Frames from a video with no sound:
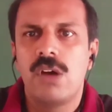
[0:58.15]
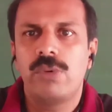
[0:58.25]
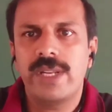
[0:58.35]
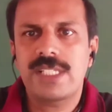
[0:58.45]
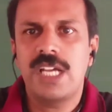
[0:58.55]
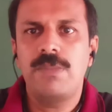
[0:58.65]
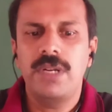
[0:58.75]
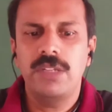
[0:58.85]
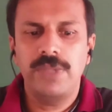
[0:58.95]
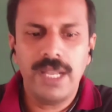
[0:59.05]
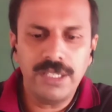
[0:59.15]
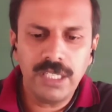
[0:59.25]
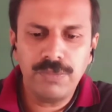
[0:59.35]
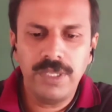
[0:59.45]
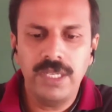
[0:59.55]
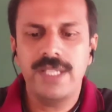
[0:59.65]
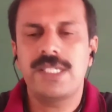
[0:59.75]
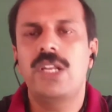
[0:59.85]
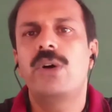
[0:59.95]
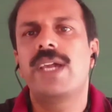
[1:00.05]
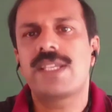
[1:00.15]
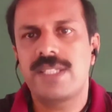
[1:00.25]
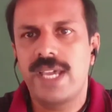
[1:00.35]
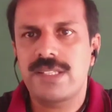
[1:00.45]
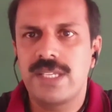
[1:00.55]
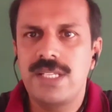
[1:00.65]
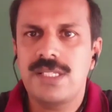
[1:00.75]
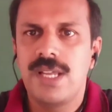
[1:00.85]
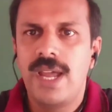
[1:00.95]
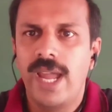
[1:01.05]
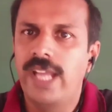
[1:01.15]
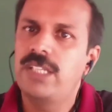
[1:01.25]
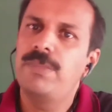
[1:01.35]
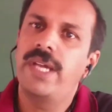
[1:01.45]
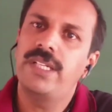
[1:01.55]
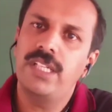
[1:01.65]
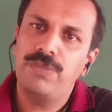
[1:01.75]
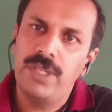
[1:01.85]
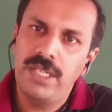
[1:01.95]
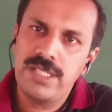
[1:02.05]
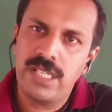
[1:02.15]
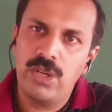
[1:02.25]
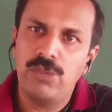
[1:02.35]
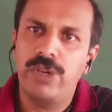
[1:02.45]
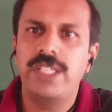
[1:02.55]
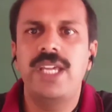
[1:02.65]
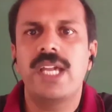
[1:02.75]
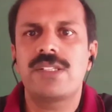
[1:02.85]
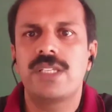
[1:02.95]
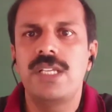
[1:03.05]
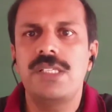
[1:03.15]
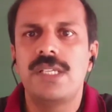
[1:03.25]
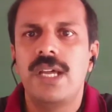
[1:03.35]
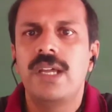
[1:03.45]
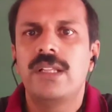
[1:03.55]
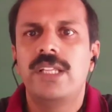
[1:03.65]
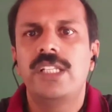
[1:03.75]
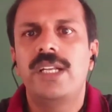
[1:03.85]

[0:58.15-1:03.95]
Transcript: For example, if the electric field is along x-axis and the magnetic field is along y-axis, then the